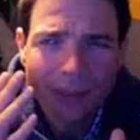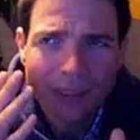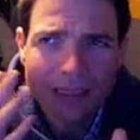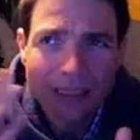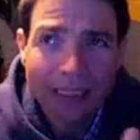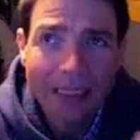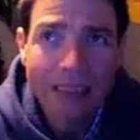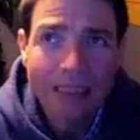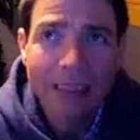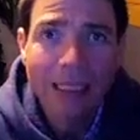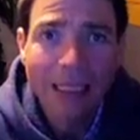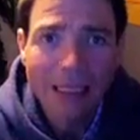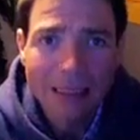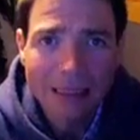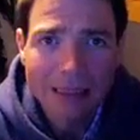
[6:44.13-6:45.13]
just
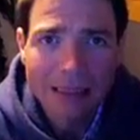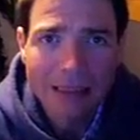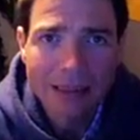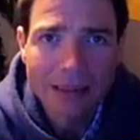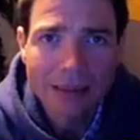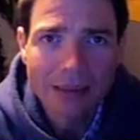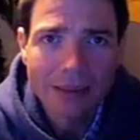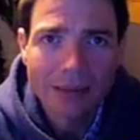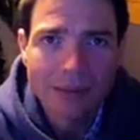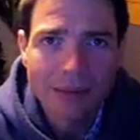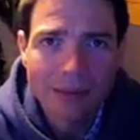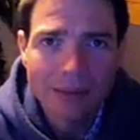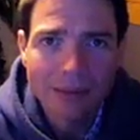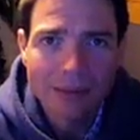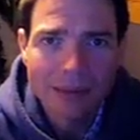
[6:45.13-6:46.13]
neglect
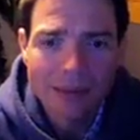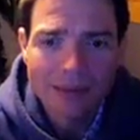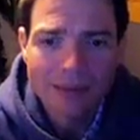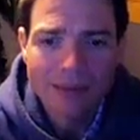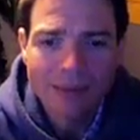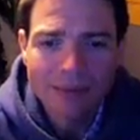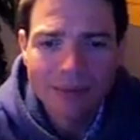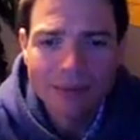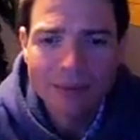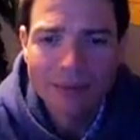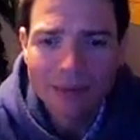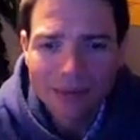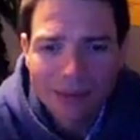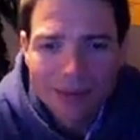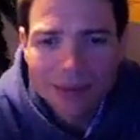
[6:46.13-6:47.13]
this
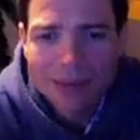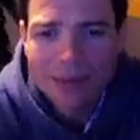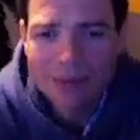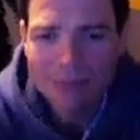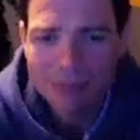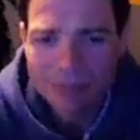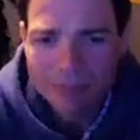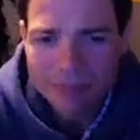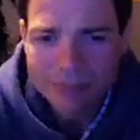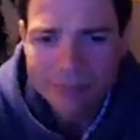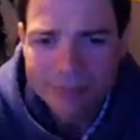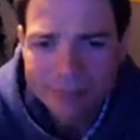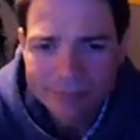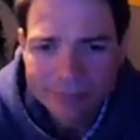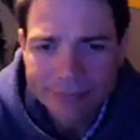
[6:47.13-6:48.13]
very
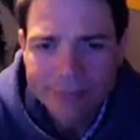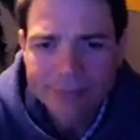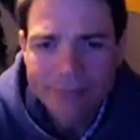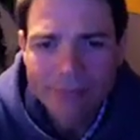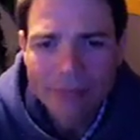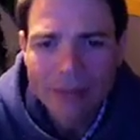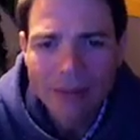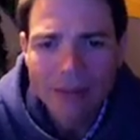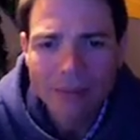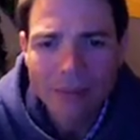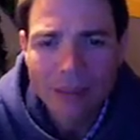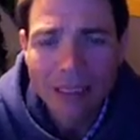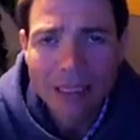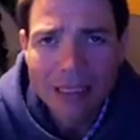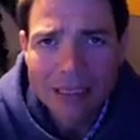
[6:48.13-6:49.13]

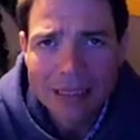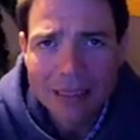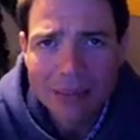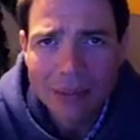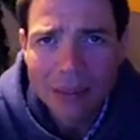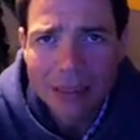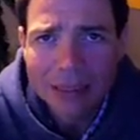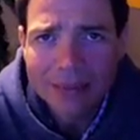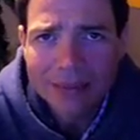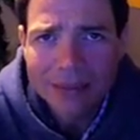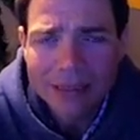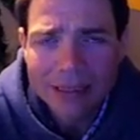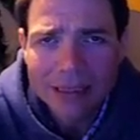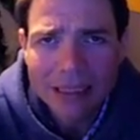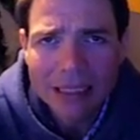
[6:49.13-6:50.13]
place that we live
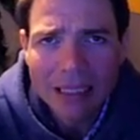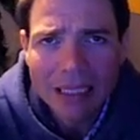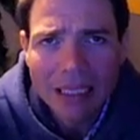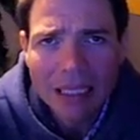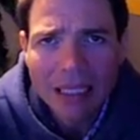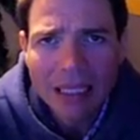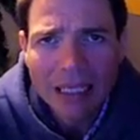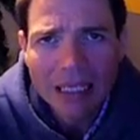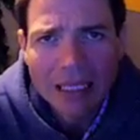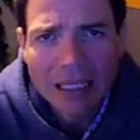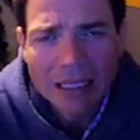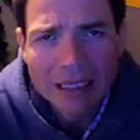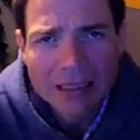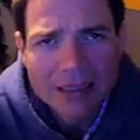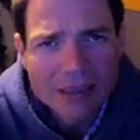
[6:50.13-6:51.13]
in,
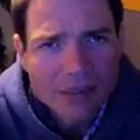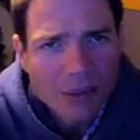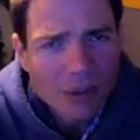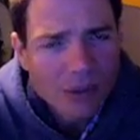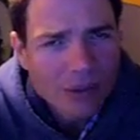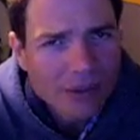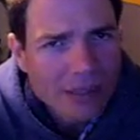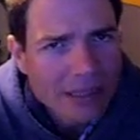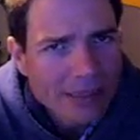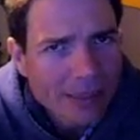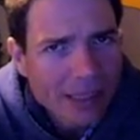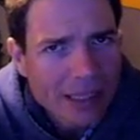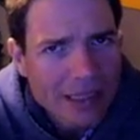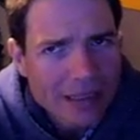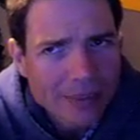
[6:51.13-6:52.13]
it's so
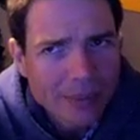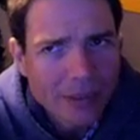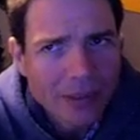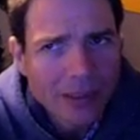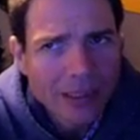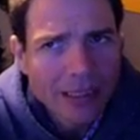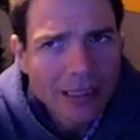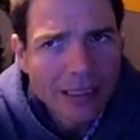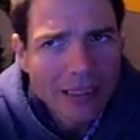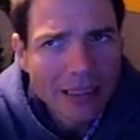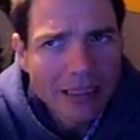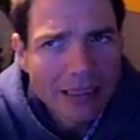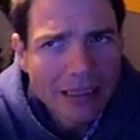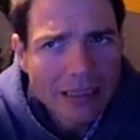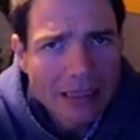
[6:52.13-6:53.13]
irresponsible and
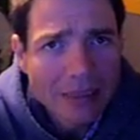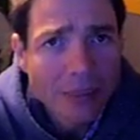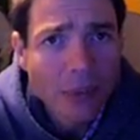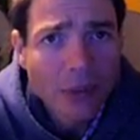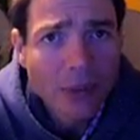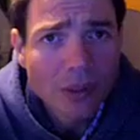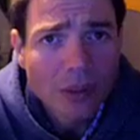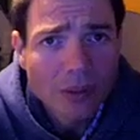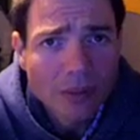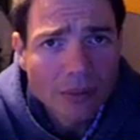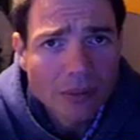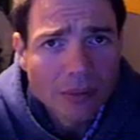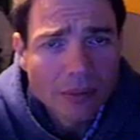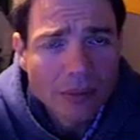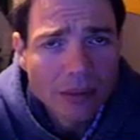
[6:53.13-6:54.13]
it is immoral.
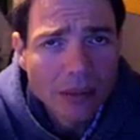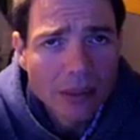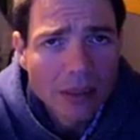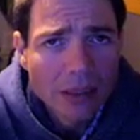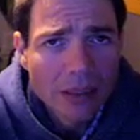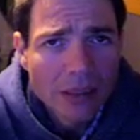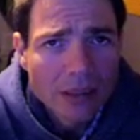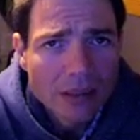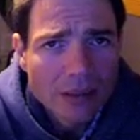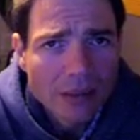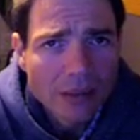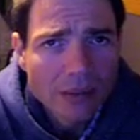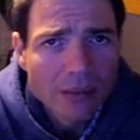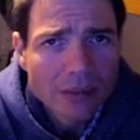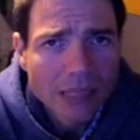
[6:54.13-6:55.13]

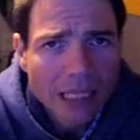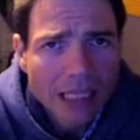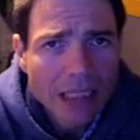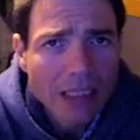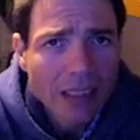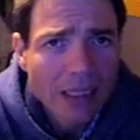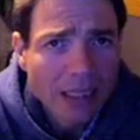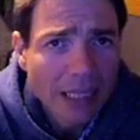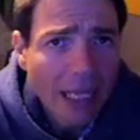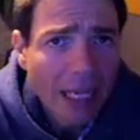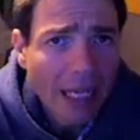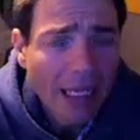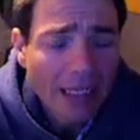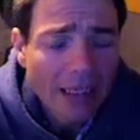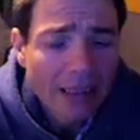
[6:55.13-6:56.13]
So take a look at
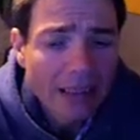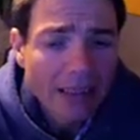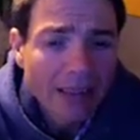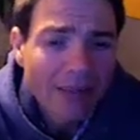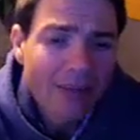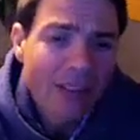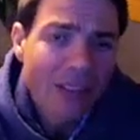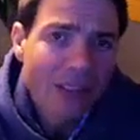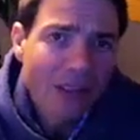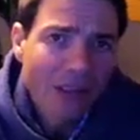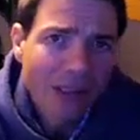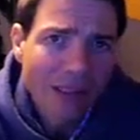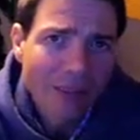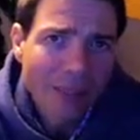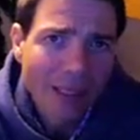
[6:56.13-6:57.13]
that. Now I have a
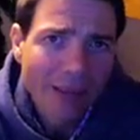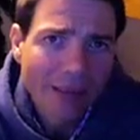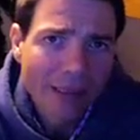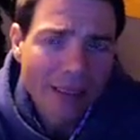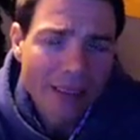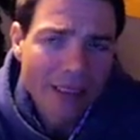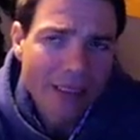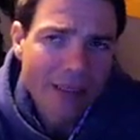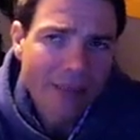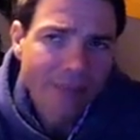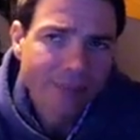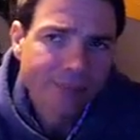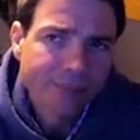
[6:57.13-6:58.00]
story about this,